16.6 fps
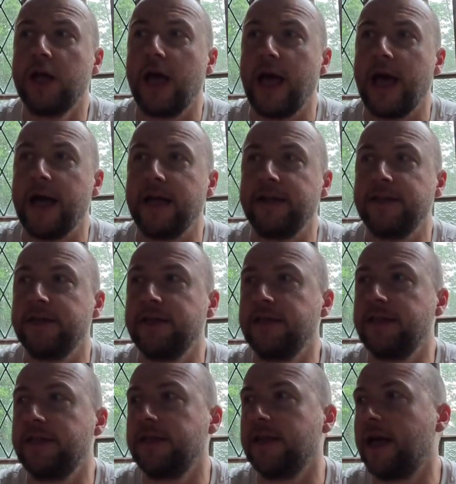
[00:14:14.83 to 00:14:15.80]
and
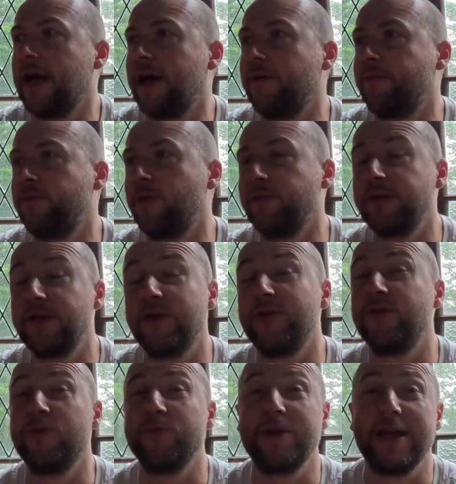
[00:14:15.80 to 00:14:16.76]
I'll probably do
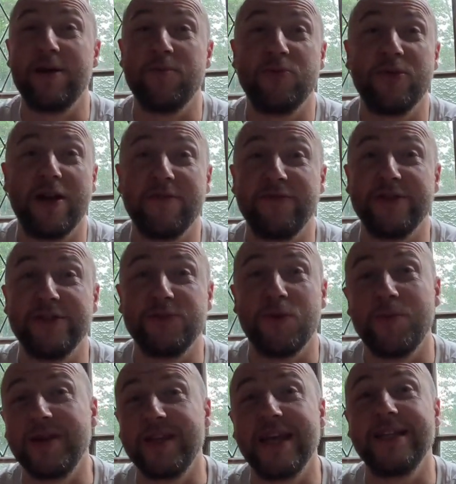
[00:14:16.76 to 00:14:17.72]
an update on breakfast
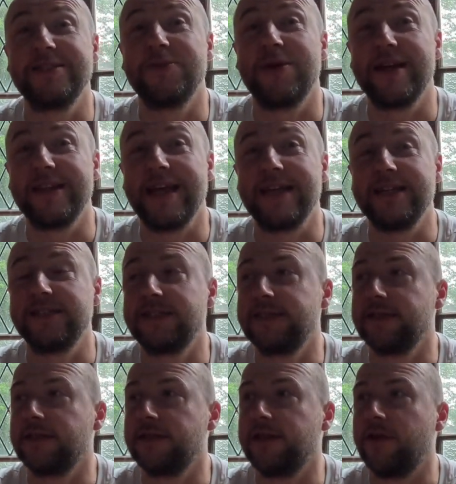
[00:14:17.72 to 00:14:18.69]
when we get to our next
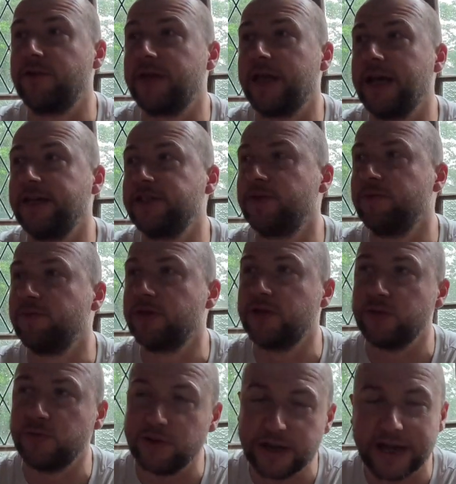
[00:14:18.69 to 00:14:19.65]
location,
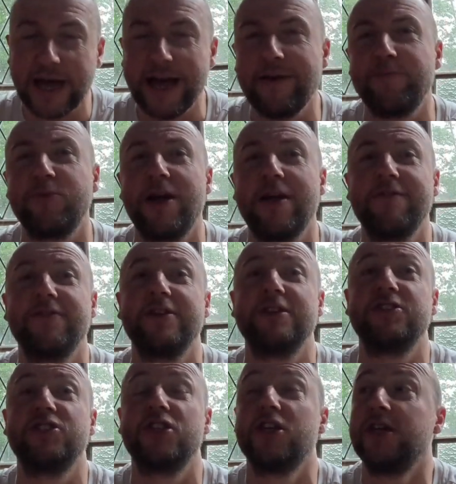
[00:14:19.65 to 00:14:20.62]
because we're going to have
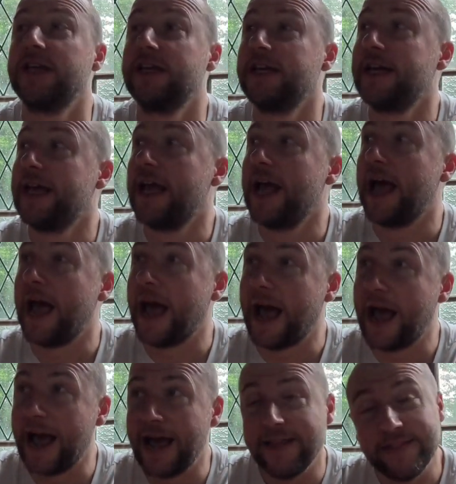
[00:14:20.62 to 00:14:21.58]
breakfast
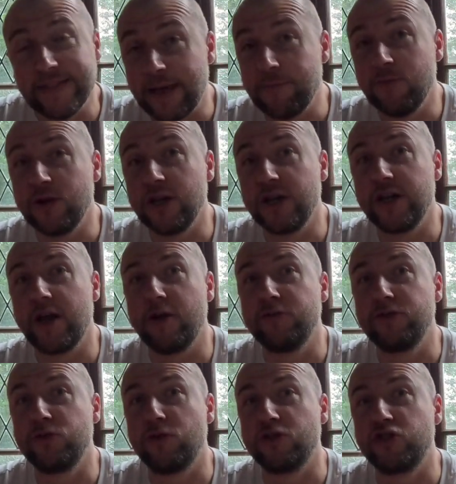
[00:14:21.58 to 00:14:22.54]
and then we're going to go
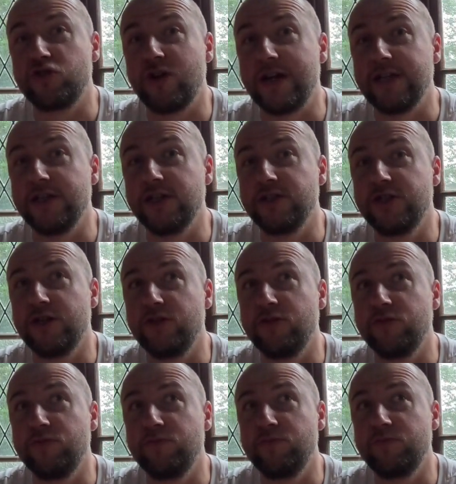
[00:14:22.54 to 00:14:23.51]
to Australia
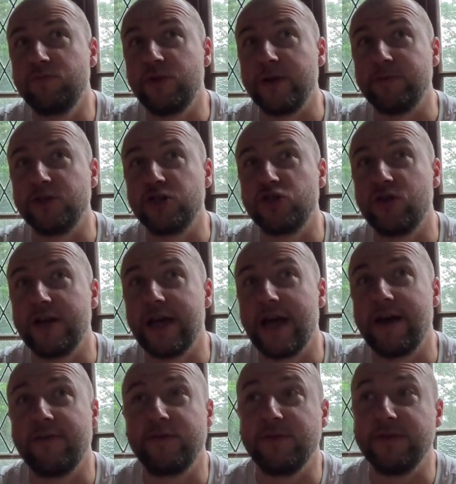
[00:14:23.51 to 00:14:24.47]
Zoo pretty much straight
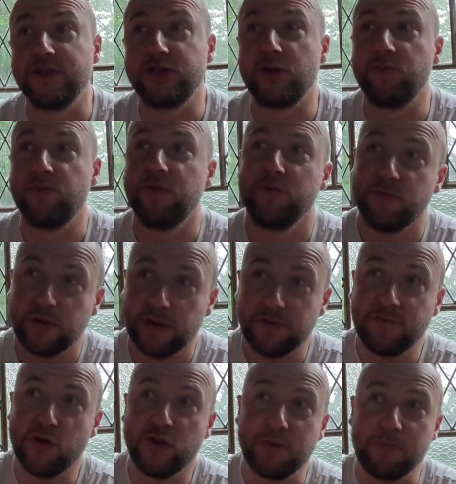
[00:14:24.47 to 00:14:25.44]
afterwards. So we'll
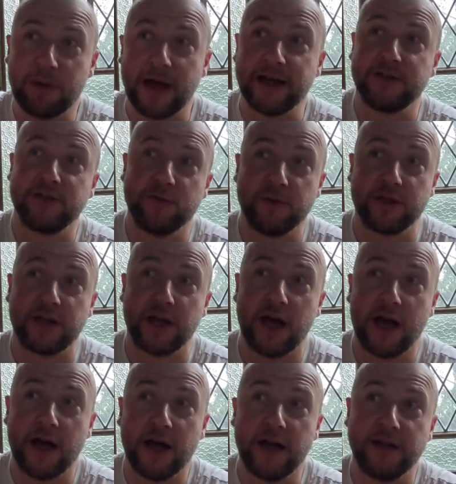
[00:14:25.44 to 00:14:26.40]
have already packed up the
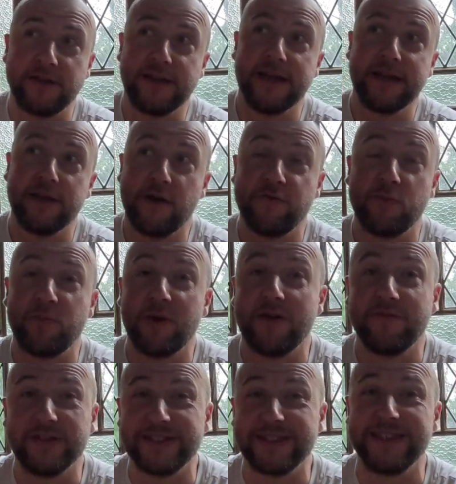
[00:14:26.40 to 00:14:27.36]
car, then go for
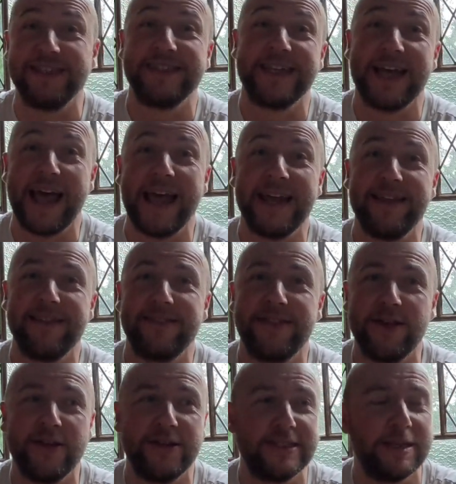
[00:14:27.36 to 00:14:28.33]
breakfast because it's at
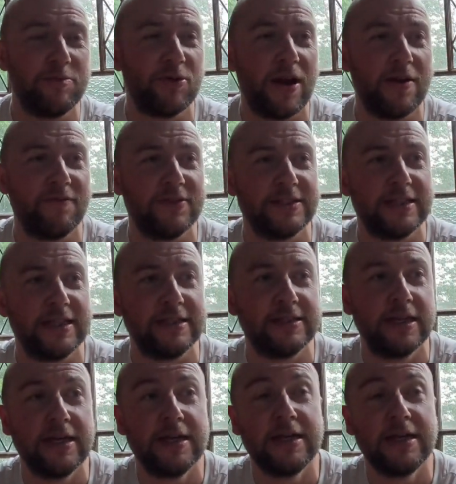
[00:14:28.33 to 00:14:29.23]
8:30 breakfast is,